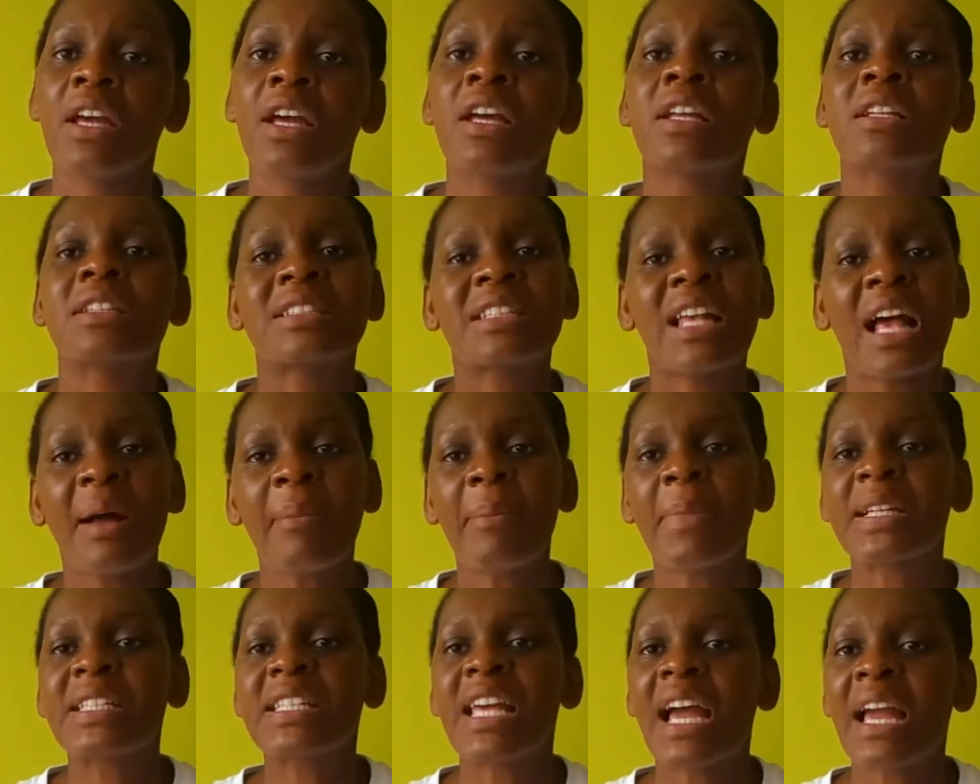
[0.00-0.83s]

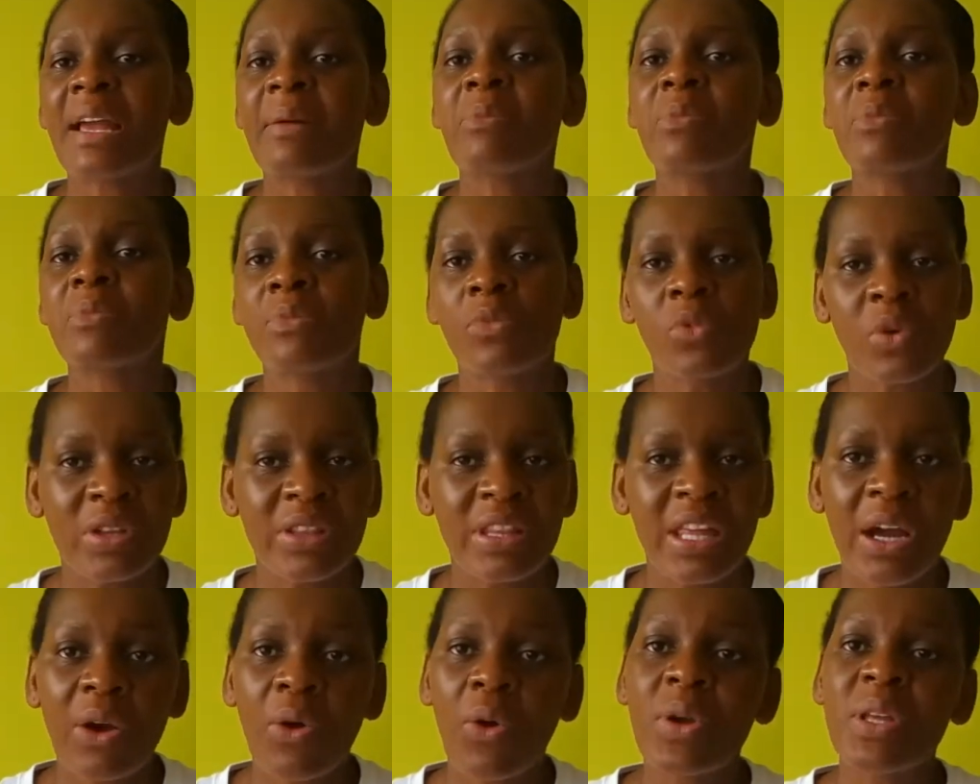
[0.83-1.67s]
Summertime, when they're
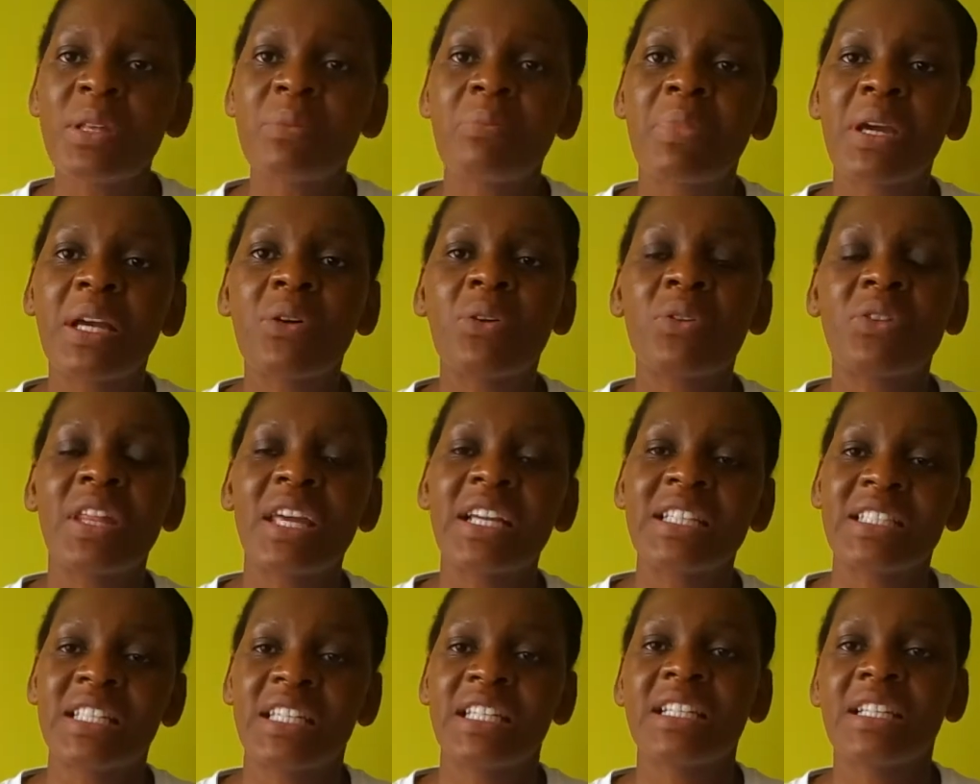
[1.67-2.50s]
going back on their
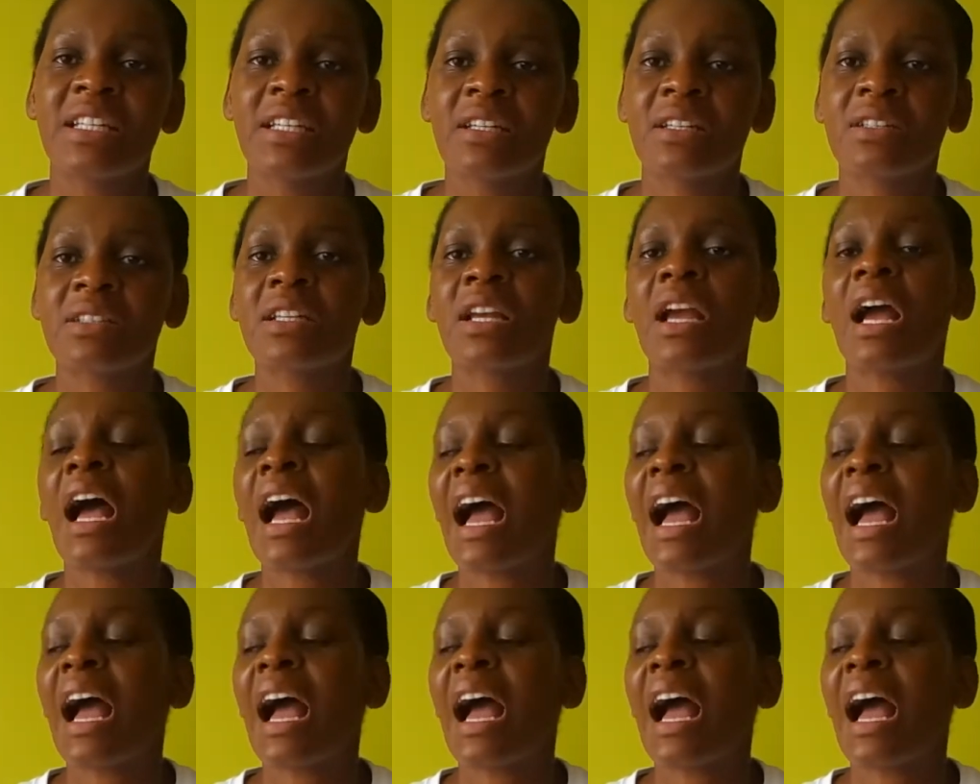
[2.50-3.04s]
journey, say,